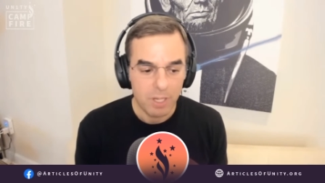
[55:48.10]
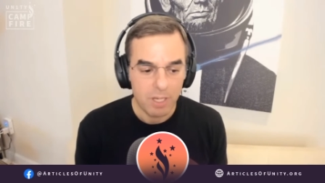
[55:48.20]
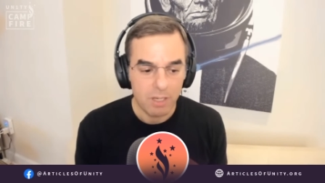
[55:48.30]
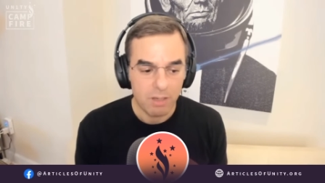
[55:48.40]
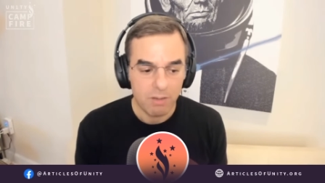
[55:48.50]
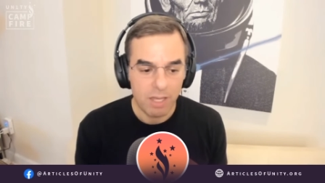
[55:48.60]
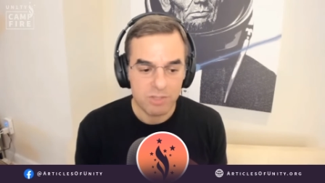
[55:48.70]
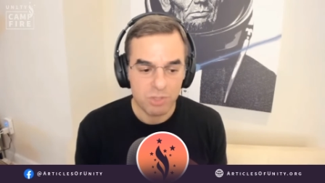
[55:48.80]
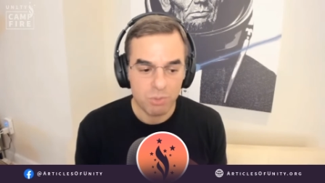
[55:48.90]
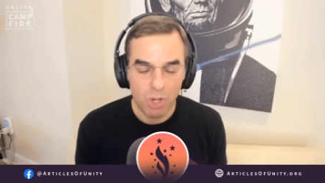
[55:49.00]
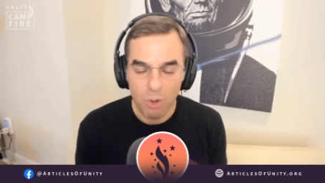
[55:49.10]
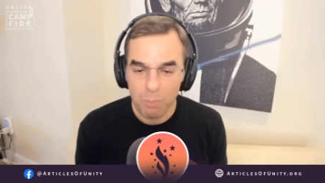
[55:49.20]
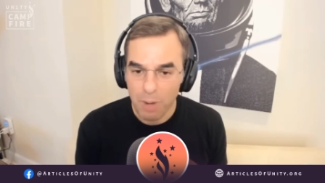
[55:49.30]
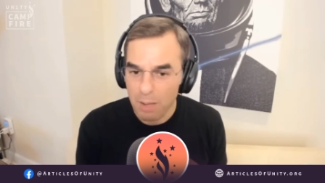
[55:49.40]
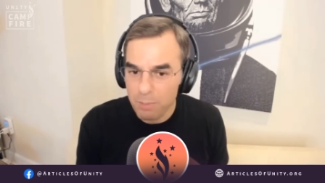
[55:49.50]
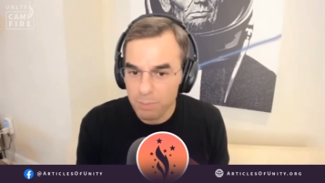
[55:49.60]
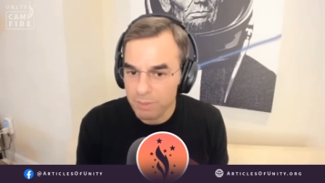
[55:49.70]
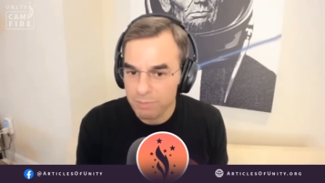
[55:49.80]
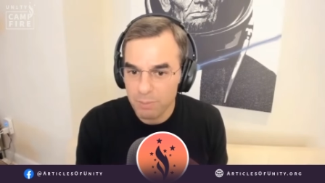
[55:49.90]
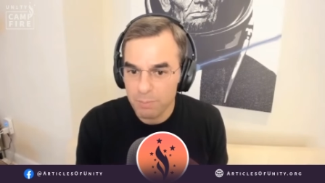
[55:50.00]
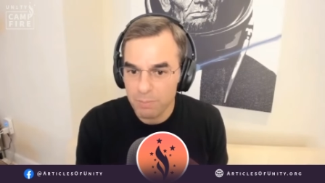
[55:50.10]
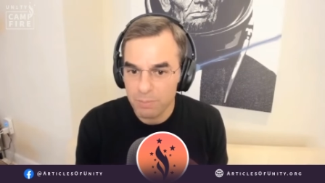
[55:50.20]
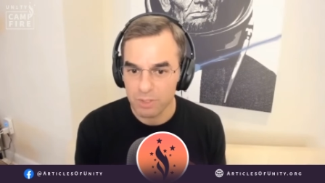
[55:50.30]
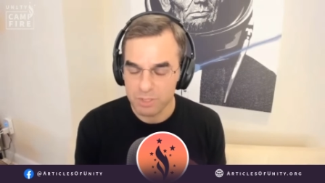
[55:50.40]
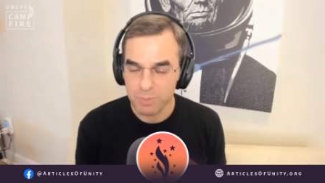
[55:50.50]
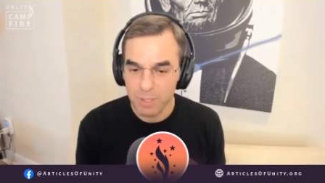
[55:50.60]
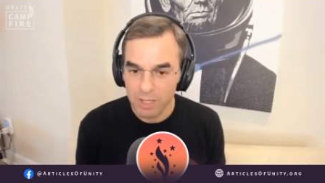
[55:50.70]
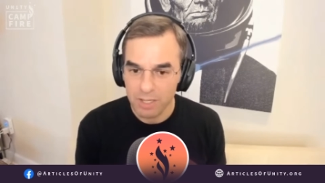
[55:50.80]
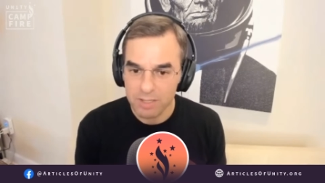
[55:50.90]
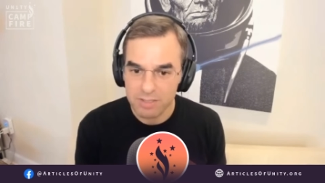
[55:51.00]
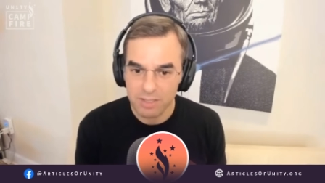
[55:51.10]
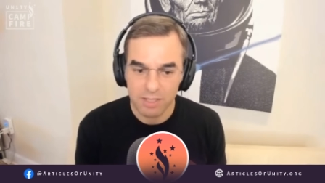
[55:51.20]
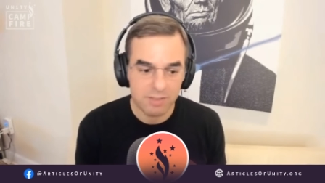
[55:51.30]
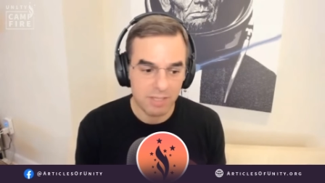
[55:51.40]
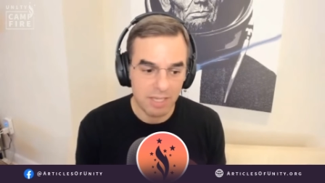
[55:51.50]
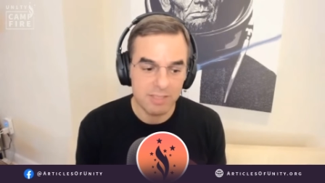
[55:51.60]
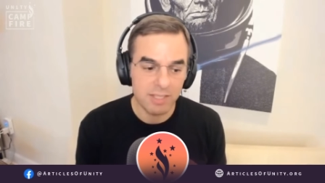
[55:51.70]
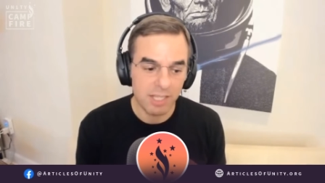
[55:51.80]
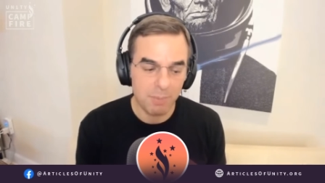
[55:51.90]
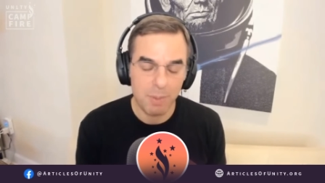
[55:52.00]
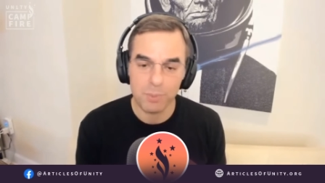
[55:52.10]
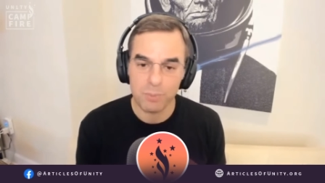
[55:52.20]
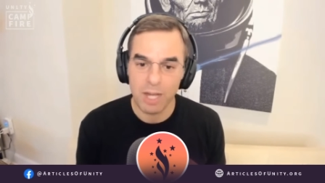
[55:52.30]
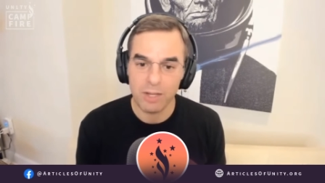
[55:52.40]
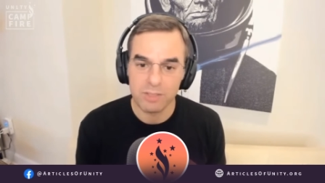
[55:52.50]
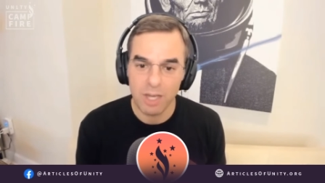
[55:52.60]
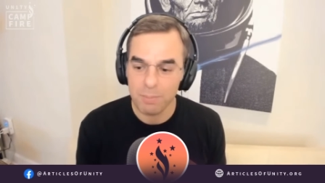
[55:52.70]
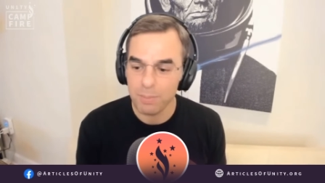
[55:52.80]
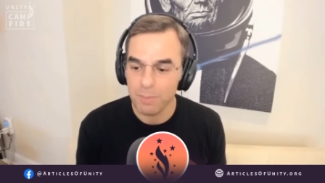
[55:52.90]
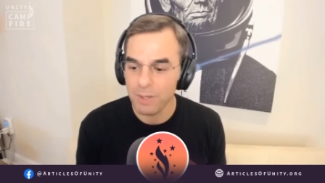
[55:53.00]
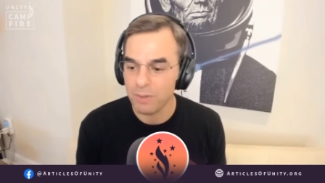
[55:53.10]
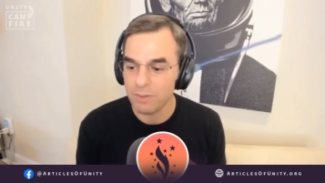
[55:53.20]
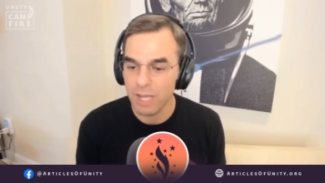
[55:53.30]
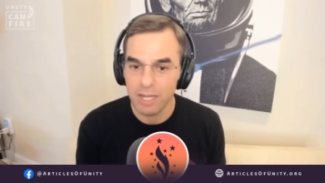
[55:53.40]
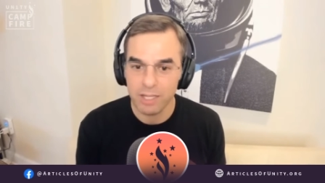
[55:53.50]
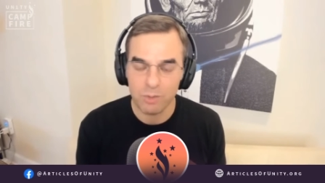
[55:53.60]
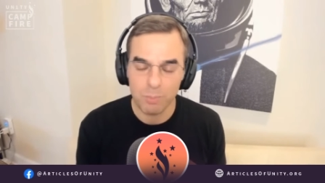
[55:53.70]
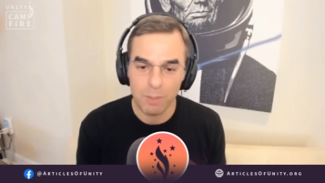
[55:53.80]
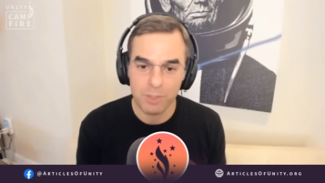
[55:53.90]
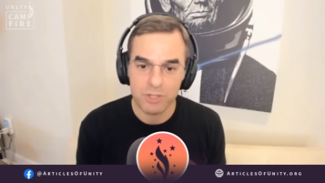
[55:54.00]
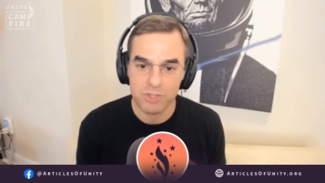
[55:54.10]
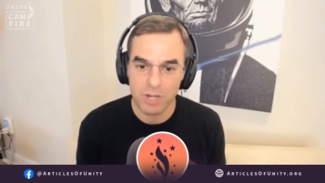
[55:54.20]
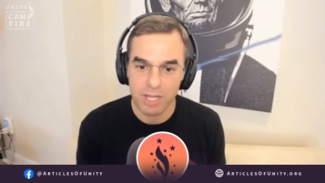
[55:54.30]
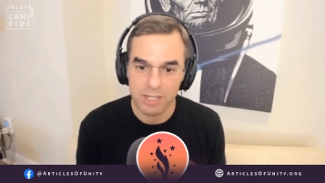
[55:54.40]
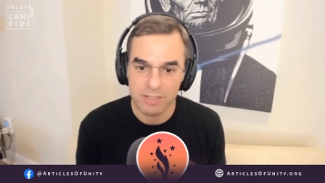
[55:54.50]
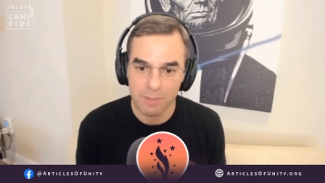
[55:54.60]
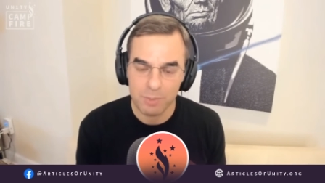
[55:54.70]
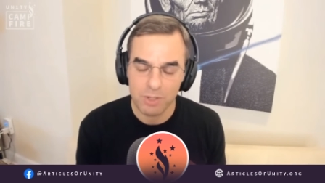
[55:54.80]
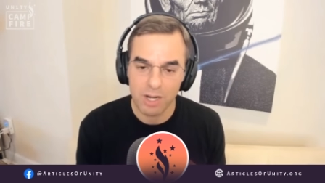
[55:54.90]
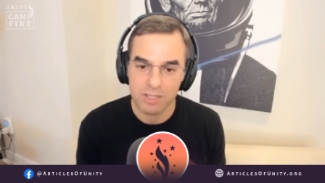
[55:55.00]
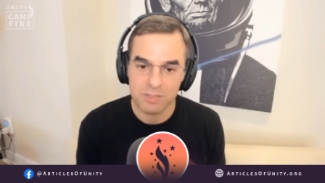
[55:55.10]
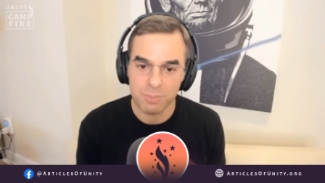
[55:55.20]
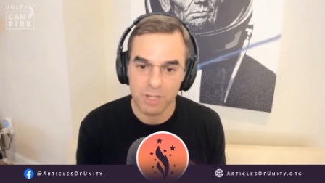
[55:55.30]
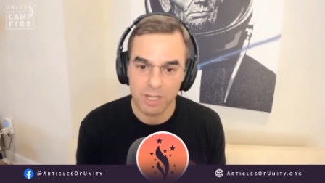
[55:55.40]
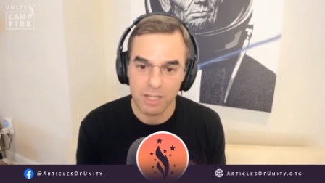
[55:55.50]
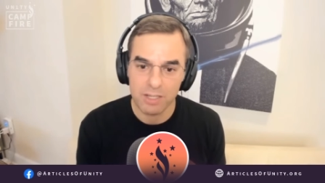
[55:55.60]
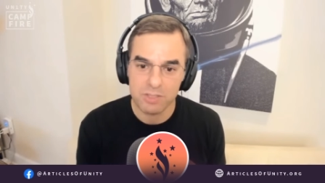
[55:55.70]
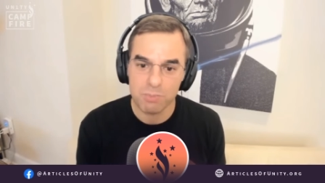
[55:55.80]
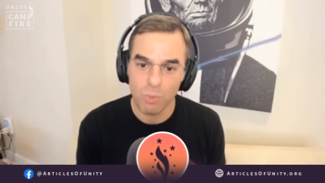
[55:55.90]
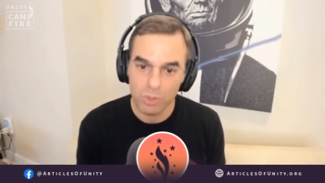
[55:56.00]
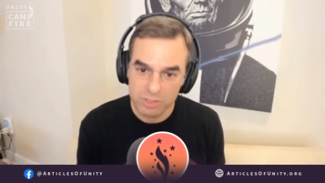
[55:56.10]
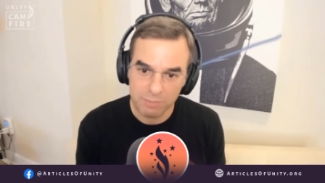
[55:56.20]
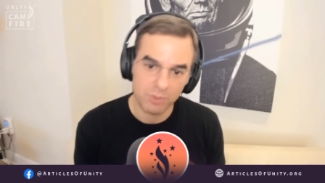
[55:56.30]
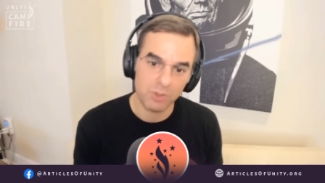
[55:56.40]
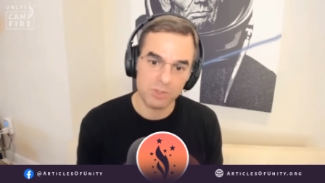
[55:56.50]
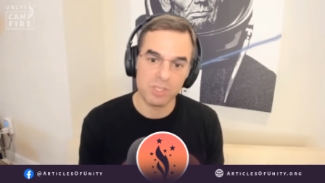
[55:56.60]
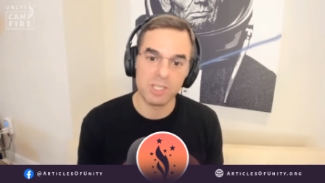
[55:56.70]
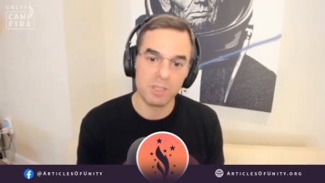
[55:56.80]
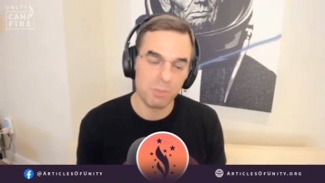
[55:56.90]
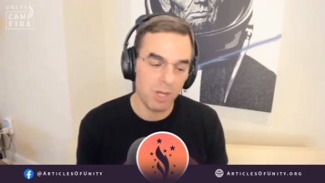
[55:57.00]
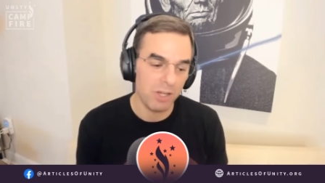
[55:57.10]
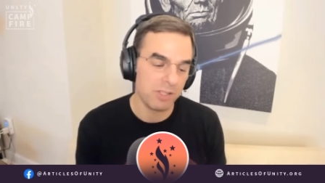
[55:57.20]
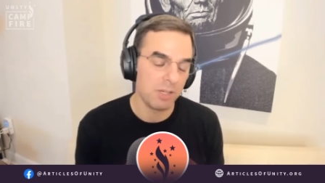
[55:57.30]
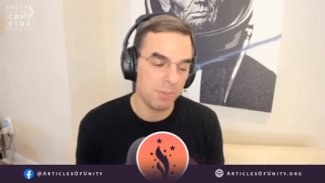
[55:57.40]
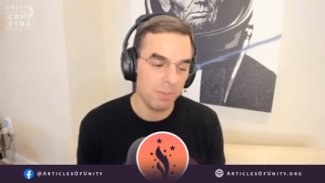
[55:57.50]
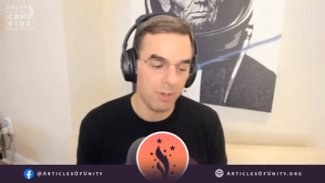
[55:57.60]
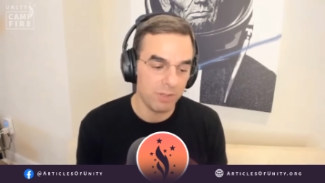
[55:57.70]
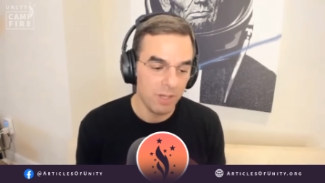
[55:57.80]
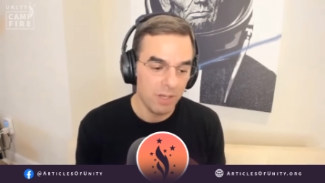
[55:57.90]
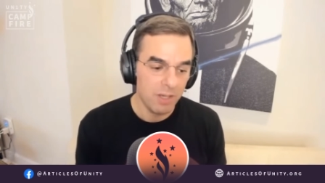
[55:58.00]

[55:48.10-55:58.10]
as you know, probably from your experience, it's easy to get people riled up about hating Republicans or hating Democrats, but it is more difficult to get them riled up about